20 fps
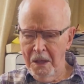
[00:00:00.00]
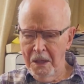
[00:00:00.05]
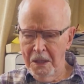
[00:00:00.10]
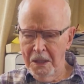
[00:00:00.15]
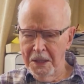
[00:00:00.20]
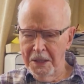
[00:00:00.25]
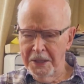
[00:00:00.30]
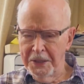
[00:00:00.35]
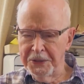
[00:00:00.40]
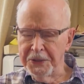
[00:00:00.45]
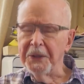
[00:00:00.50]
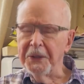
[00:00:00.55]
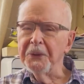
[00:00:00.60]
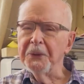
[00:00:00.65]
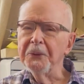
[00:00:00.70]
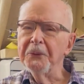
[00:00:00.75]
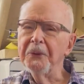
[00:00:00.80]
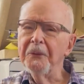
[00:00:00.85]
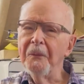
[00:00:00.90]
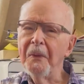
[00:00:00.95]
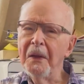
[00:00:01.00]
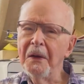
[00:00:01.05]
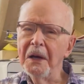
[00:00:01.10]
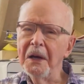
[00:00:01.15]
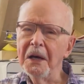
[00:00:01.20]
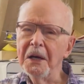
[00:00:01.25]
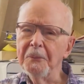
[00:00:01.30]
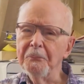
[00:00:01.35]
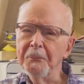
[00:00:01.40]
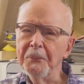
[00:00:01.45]
So
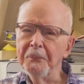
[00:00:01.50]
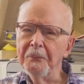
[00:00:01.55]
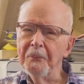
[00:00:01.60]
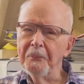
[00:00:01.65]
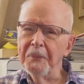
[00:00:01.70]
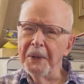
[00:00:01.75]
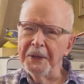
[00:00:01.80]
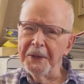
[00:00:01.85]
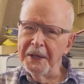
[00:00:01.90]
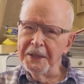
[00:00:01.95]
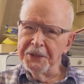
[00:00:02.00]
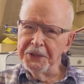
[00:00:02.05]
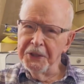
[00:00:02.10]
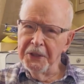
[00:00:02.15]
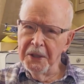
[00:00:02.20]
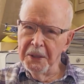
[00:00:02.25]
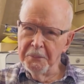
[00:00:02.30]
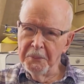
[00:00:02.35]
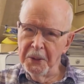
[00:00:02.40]
by that time